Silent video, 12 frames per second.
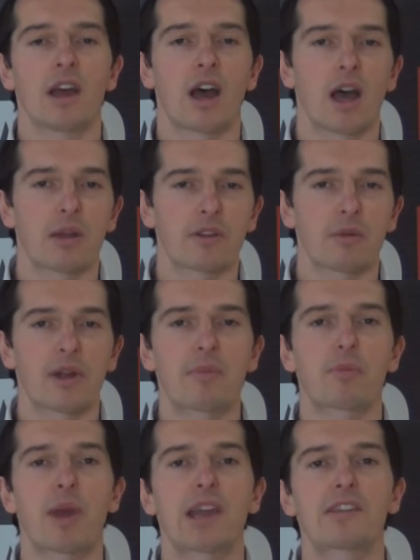So
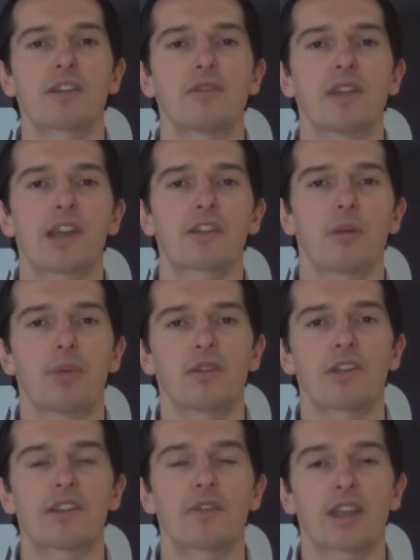perhaps based on this, our
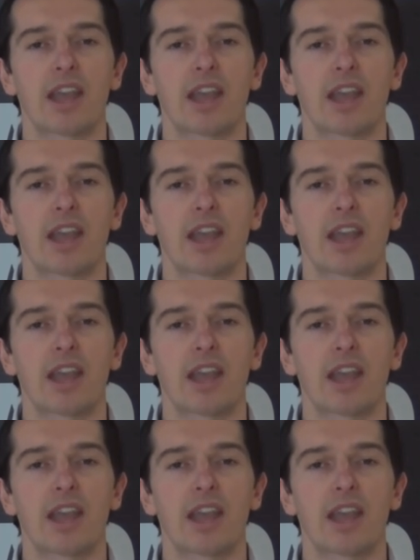punters have